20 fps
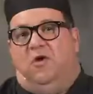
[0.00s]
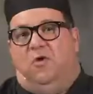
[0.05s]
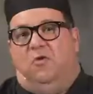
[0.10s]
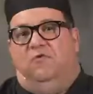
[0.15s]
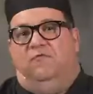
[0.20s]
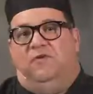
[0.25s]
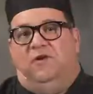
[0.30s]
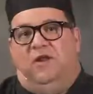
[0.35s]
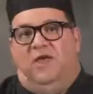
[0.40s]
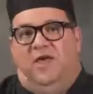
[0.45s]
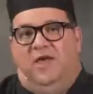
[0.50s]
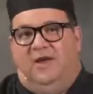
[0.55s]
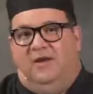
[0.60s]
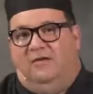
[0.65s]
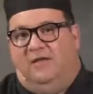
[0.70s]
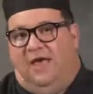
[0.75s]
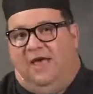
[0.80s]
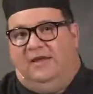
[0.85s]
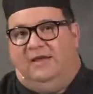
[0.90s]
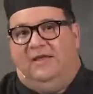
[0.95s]

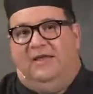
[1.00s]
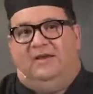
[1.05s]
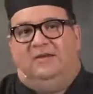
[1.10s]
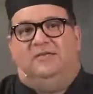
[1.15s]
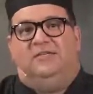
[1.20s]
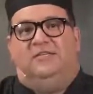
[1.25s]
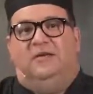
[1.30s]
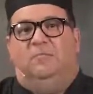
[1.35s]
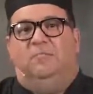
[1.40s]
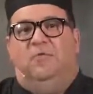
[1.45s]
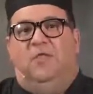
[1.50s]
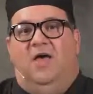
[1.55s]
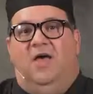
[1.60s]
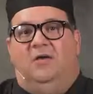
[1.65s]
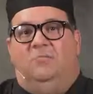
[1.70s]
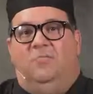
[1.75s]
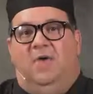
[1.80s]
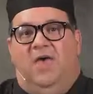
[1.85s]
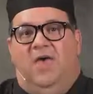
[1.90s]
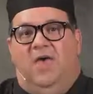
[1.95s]
overnight, I'd get a
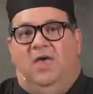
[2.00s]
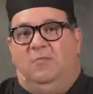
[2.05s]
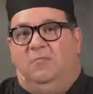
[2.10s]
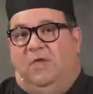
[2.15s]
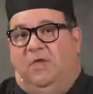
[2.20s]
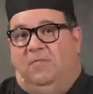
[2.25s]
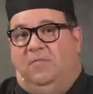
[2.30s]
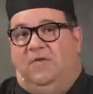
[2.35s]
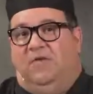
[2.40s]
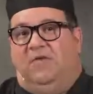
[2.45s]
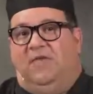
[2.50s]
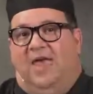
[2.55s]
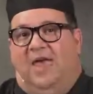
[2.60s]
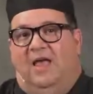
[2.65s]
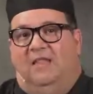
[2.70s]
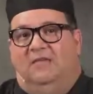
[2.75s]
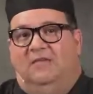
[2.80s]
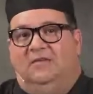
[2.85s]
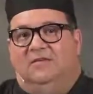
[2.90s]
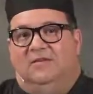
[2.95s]
Ziploc bag, maybe a
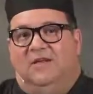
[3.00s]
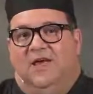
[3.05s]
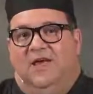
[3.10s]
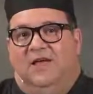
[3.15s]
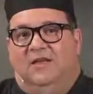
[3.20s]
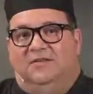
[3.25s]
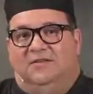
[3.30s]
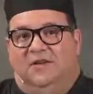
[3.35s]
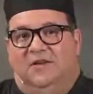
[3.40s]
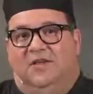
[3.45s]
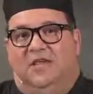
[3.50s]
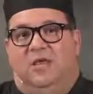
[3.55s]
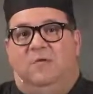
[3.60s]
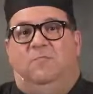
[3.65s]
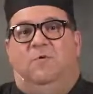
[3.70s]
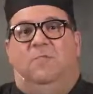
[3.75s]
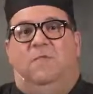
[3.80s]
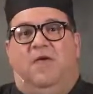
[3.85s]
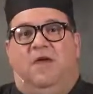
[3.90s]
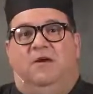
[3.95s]
gallon size, and keep
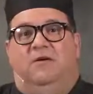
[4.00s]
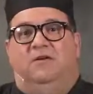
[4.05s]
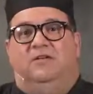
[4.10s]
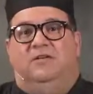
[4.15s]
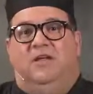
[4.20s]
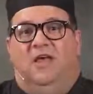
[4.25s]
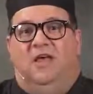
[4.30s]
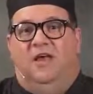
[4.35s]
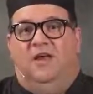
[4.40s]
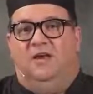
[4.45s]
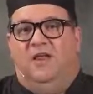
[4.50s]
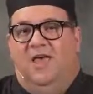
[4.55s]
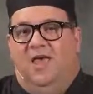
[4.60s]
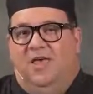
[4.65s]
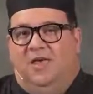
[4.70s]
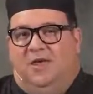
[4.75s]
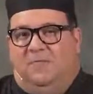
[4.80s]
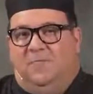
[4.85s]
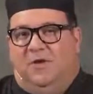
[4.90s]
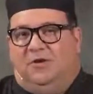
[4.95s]
them airtight,
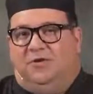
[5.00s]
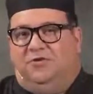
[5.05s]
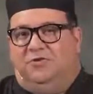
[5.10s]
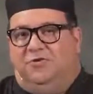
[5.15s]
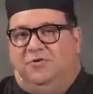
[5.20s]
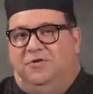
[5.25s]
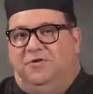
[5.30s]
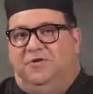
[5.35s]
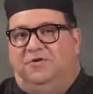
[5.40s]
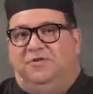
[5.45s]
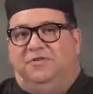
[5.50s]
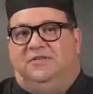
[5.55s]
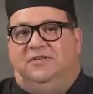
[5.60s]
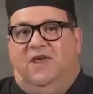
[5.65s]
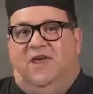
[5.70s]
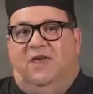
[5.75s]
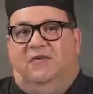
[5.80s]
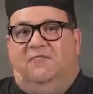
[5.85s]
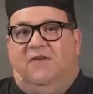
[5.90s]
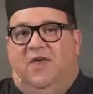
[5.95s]
and make sure your
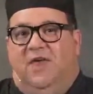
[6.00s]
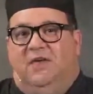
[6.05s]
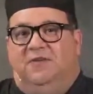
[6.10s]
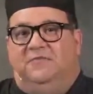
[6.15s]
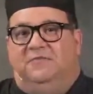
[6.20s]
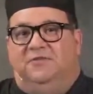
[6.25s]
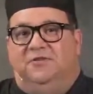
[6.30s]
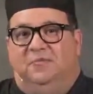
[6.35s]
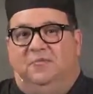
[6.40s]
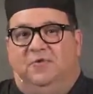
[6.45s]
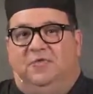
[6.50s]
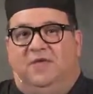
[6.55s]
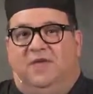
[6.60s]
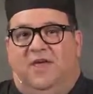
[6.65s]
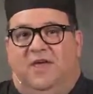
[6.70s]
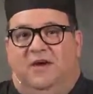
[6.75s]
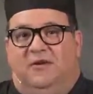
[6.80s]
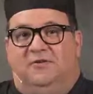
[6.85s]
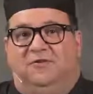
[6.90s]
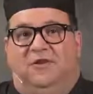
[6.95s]
staff handles them with
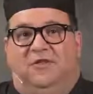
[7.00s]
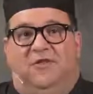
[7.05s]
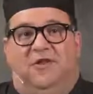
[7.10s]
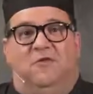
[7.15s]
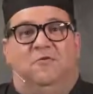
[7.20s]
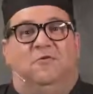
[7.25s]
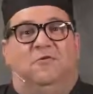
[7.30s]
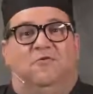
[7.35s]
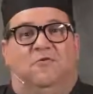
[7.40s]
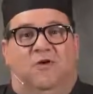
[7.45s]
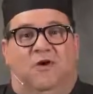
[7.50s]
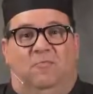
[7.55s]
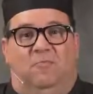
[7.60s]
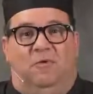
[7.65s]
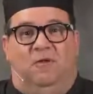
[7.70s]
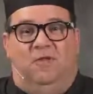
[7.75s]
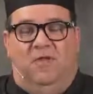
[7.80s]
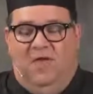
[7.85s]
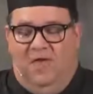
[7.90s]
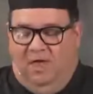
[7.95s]
care so they don't
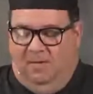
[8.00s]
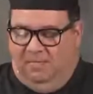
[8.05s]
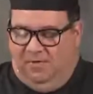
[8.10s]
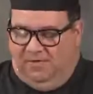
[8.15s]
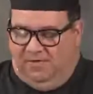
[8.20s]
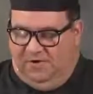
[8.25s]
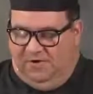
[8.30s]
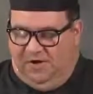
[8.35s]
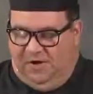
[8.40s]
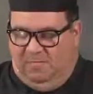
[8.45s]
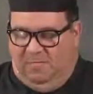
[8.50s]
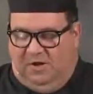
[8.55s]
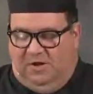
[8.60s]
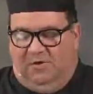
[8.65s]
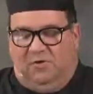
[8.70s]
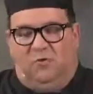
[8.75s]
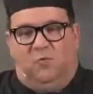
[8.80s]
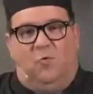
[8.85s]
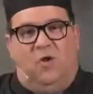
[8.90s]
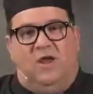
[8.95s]
crumble. But they're going to be
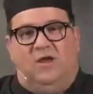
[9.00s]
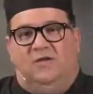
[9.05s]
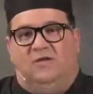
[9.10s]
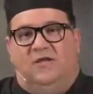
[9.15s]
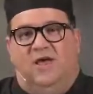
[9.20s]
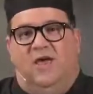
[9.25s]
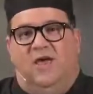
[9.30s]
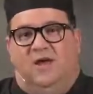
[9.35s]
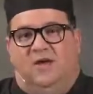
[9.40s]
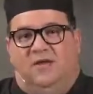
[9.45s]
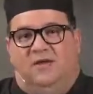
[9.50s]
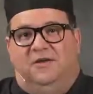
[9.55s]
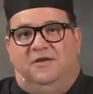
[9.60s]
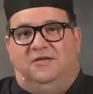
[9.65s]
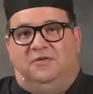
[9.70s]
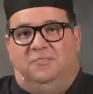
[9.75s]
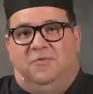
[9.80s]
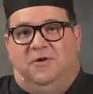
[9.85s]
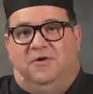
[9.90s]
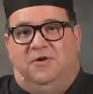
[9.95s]
a great dining
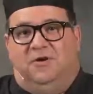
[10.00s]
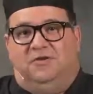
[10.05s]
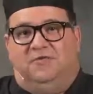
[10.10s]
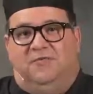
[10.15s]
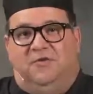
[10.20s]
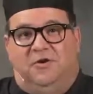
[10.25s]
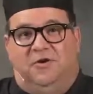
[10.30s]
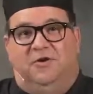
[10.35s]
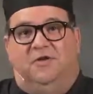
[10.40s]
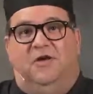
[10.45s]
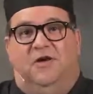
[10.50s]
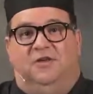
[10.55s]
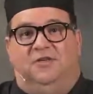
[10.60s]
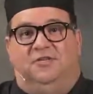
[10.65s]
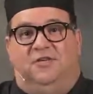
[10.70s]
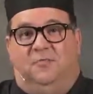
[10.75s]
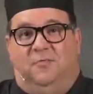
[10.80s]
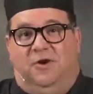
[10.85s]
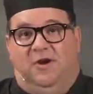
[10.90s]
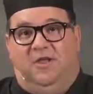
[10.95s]
experience for your
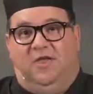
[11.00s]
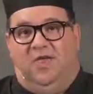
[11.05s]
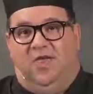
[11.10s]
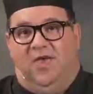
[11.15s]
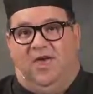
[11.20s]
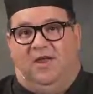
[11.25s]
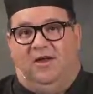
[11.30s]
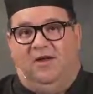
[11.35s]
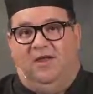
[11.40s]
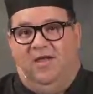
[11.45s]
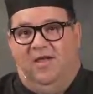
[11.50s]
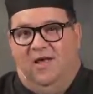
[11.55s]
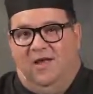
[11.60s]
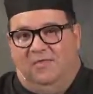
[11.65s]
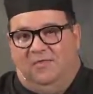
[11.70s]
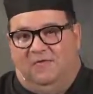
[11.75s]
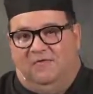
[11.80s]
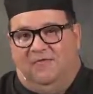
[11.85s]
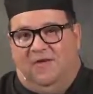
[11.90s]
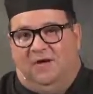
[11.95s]
customer. And again,
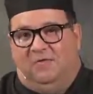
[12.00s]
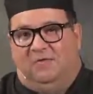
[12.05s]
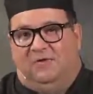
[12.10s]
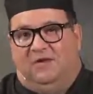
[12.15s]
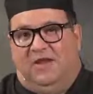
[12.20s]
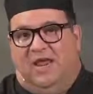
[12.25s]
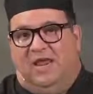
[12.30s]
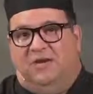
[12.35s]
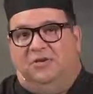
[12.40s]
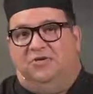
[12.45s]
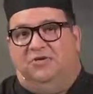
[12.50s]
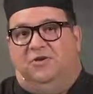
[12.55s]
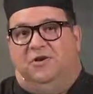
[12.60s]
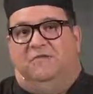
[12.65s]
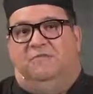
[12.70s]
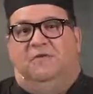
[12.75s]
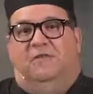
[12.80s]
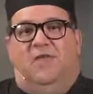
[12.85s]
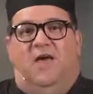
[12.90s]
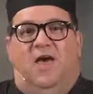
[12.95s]
the foundation
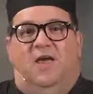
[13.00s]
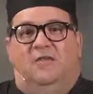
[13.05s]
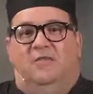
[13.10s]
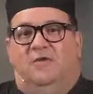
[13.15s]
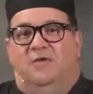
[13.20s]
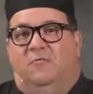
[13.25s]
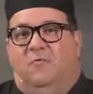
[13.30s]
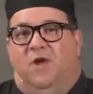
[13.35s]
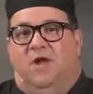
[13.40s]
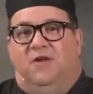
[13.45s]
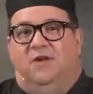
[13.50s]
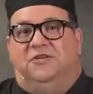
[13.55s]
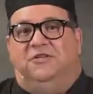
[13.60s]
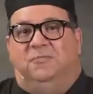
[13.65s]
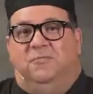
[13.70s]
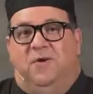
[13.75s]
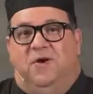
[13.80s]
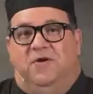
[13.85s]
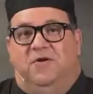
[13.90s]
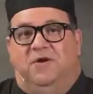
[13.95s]
of a lot of the great
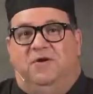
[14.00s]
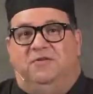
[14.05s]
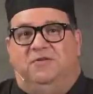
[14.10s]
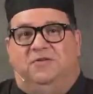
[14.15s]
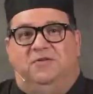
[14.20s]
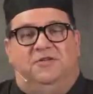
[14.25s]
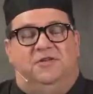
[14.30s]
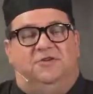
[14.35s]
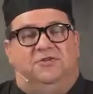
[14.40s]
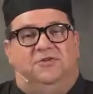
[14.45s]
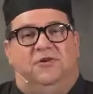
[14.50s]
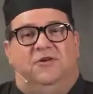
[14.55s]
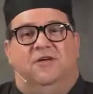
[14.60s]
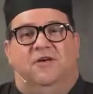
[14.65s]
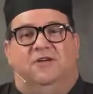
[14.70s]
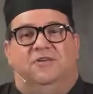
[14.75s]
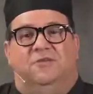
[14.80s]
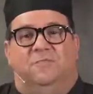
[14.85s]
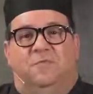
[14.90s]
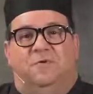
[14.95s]
experiences that your
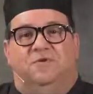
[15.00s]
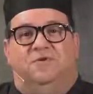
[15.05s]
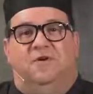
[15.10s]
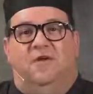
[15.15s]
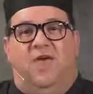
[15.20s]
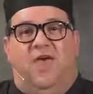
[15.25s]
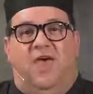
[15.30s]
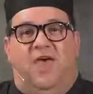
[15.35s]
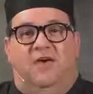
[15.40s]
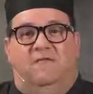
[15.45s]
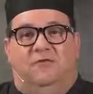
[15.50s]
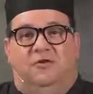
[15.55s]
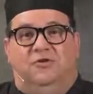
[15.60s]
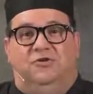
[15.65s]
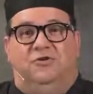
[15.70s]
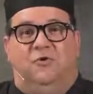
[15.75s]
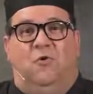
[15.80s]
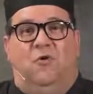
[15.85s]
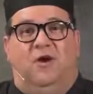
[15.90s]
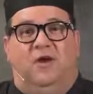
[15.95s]
customers will have
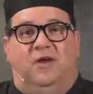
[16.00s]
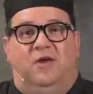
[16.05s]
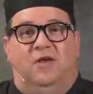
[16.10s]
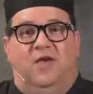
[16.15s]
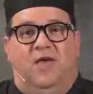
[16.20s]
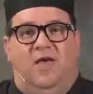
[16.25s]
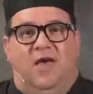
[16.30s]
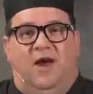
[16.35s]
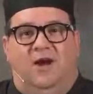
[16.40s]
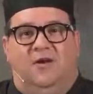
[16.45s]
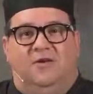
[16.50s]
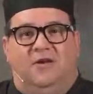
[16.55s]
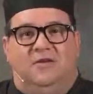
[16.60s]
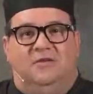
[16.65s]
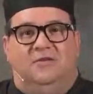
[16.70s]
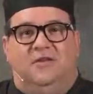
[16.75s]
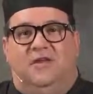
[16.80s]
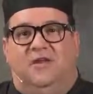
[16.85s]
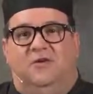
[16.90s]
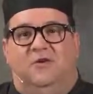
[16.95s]
enjoying our
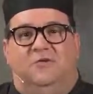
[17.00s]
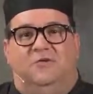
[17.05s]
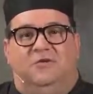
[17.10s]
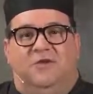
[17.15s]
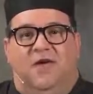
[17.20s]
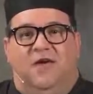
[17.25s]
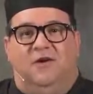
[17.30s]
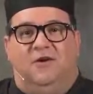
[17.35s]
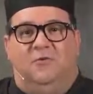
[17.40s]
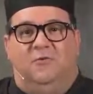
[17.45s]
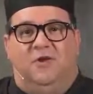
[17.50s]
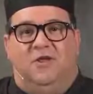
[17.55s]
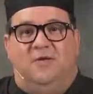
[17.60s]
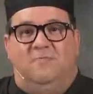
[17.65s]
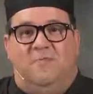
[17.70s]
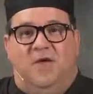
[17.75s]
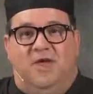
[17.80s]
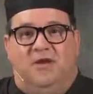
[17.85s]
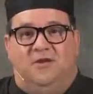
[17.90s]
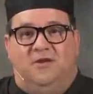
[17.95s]
Contigo Taqueria
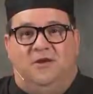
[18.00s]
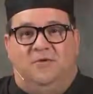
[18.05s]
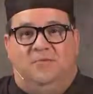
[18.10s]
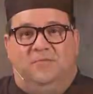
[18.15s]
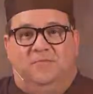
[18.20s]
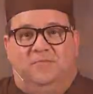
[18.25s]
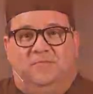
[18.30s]
menu.